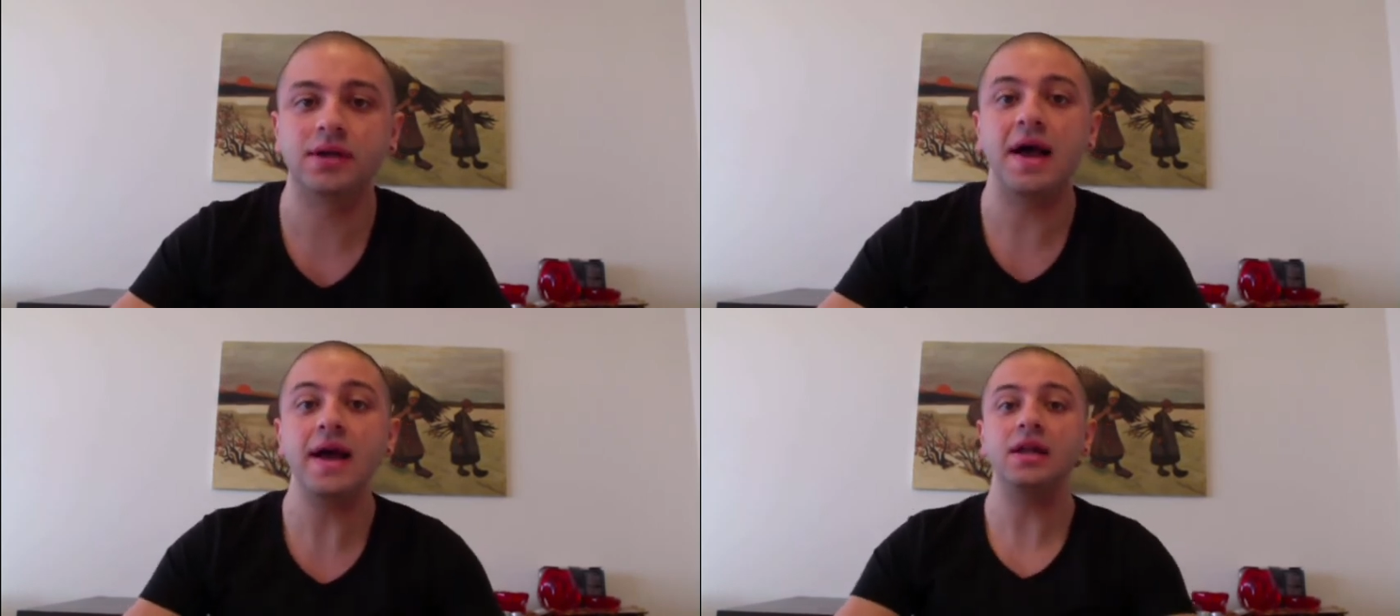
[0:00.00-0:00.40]

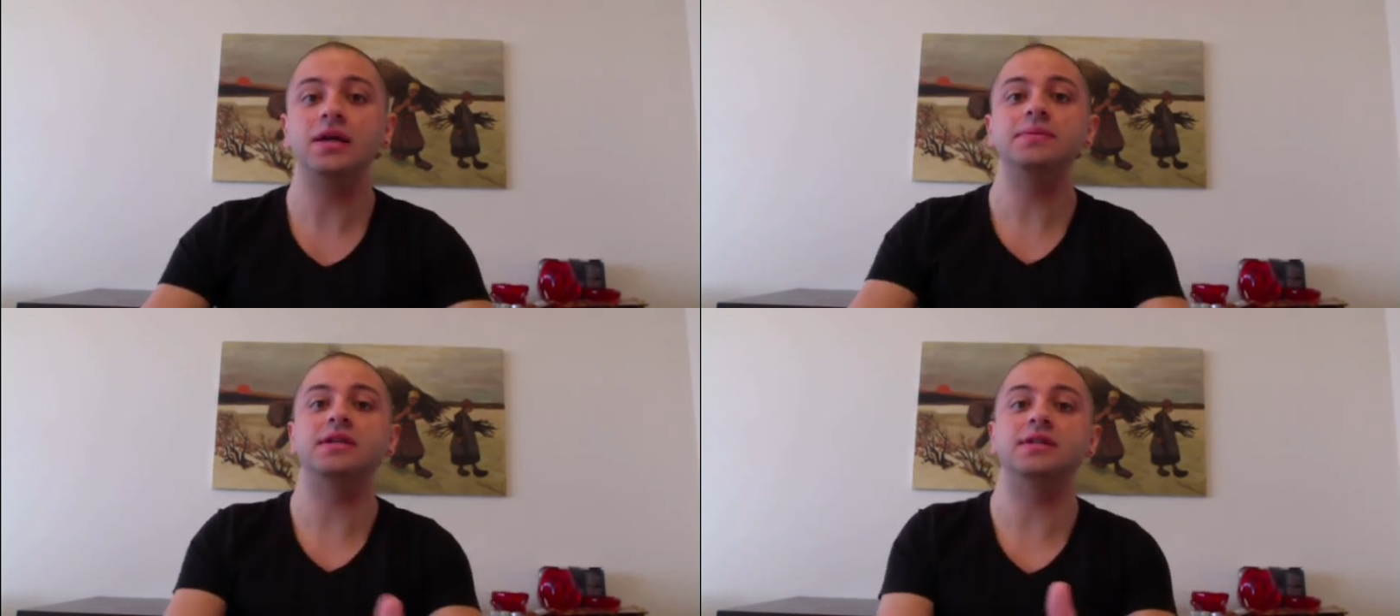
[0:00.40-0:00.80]

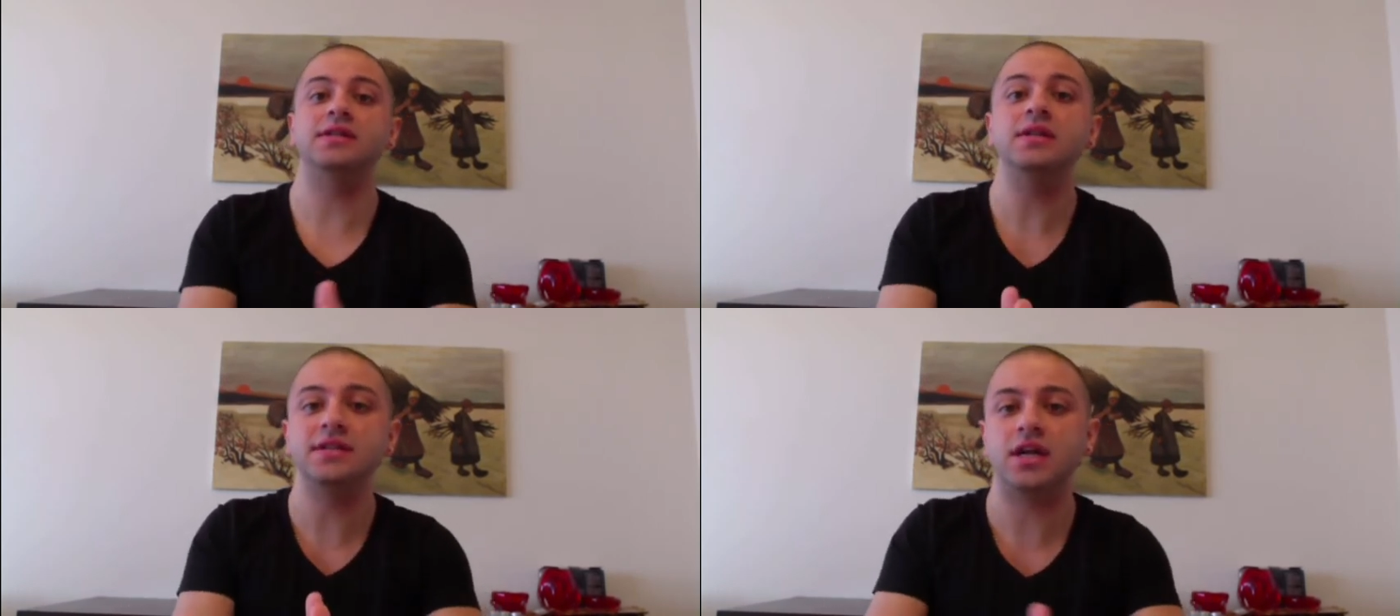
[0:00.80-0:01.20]
Eclipse is
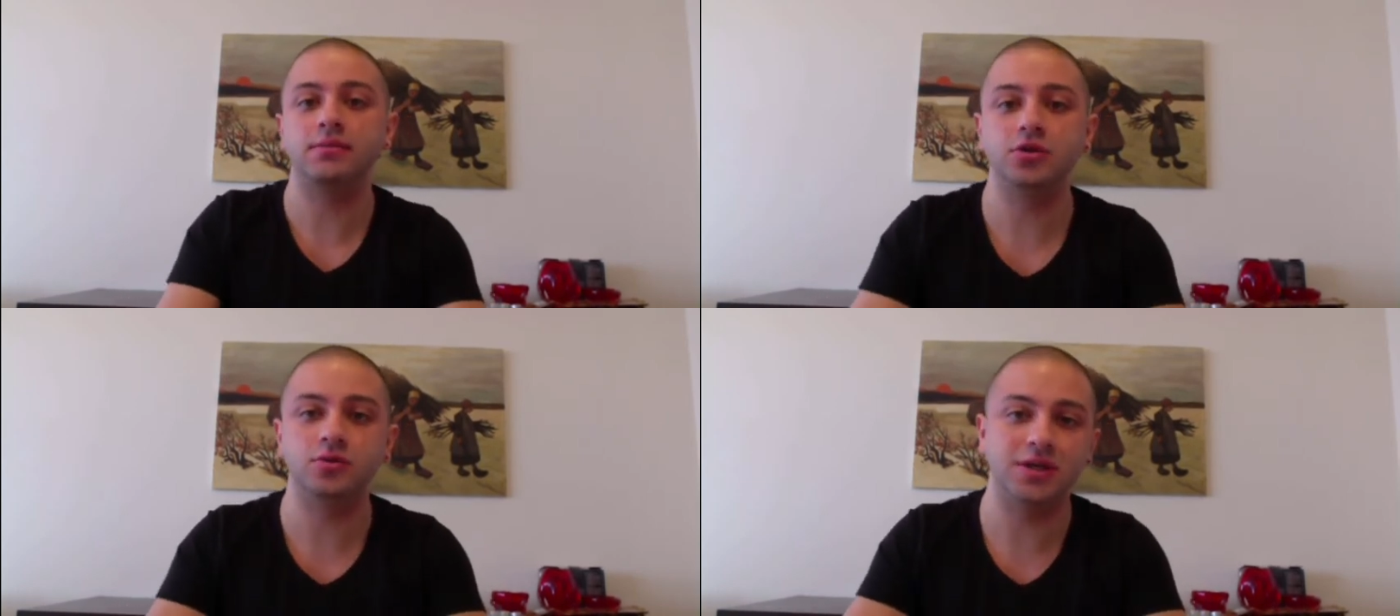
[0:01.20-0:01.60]
not set
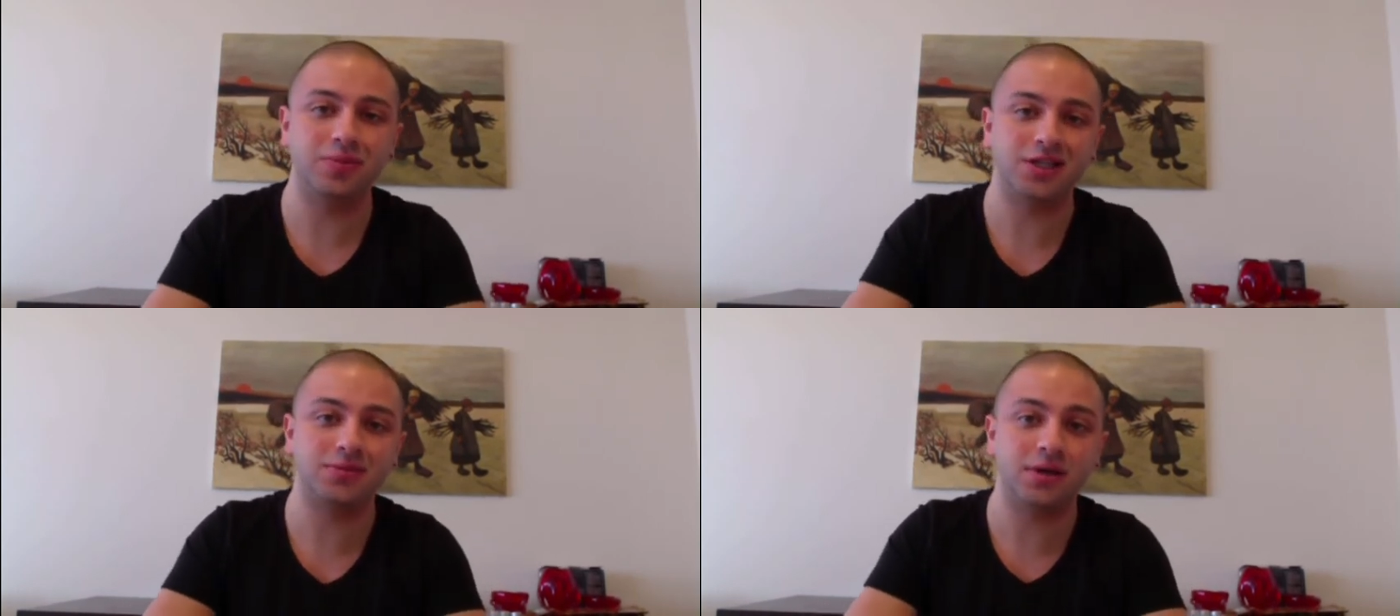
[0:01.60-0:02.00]
up to use C++
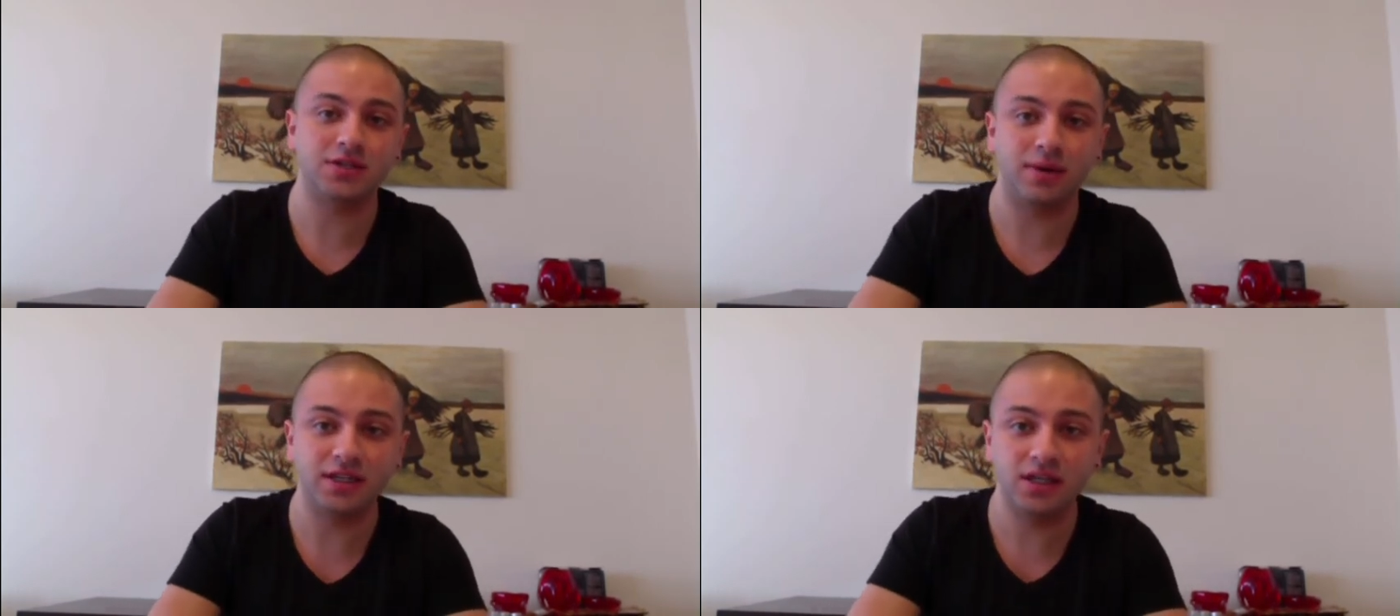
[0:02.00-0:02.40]

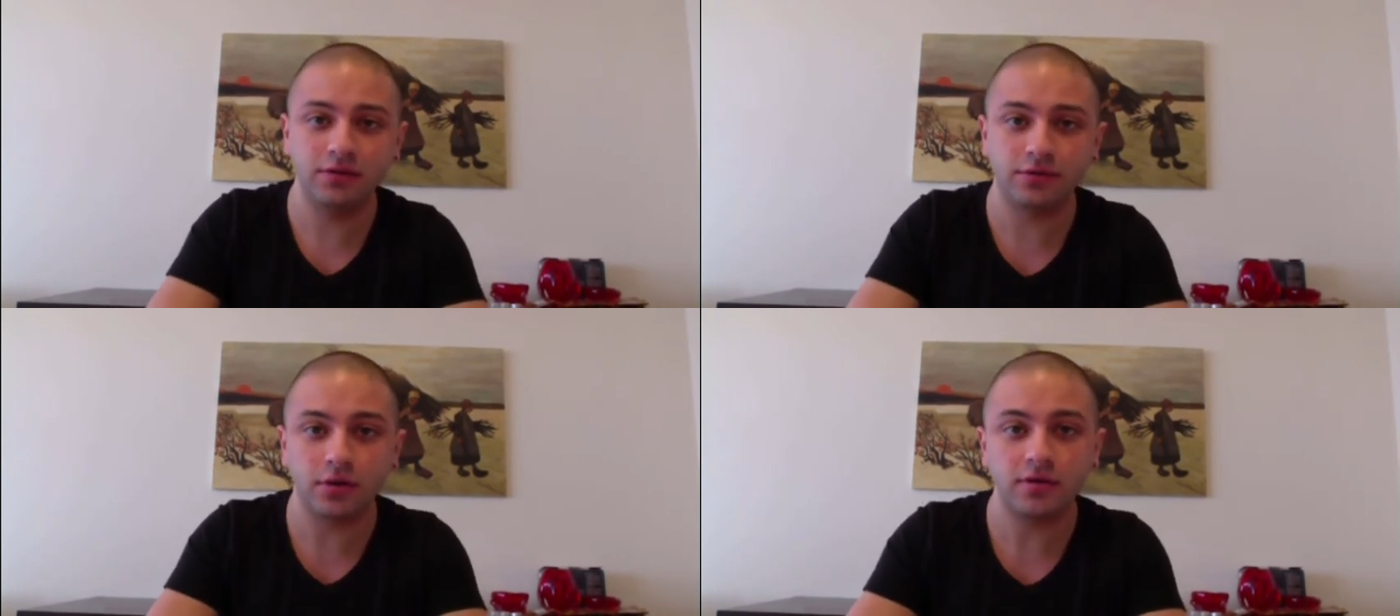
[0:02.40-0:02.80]
by
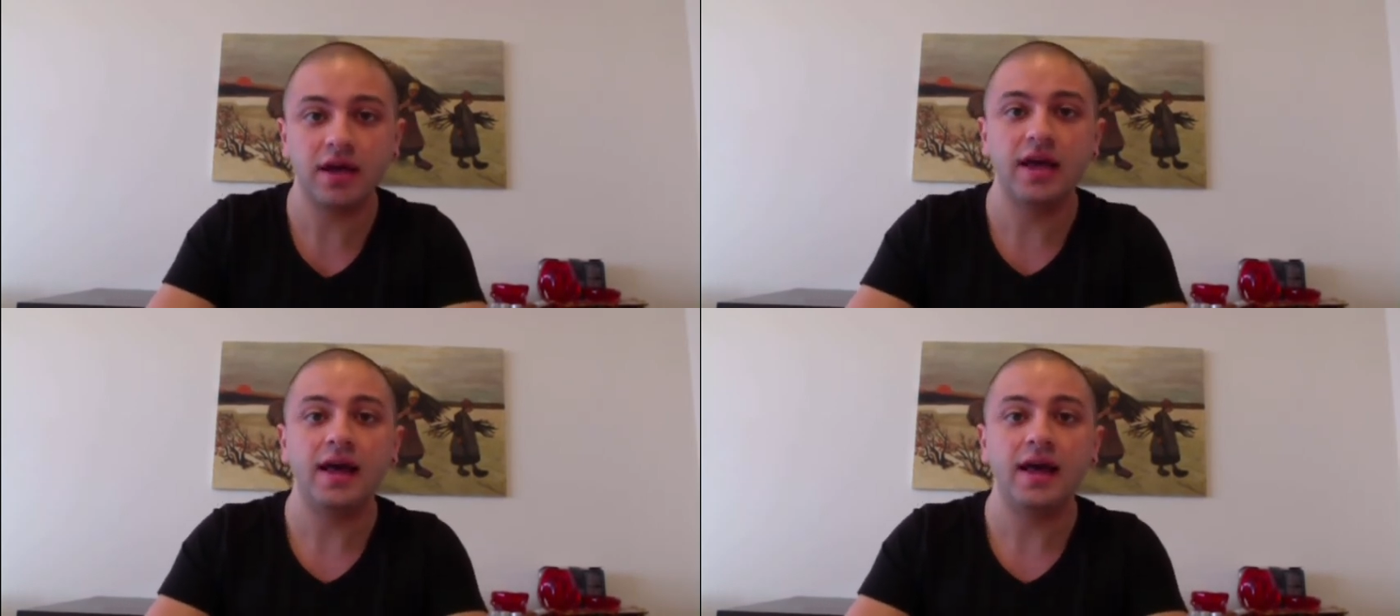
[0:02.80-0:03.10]
default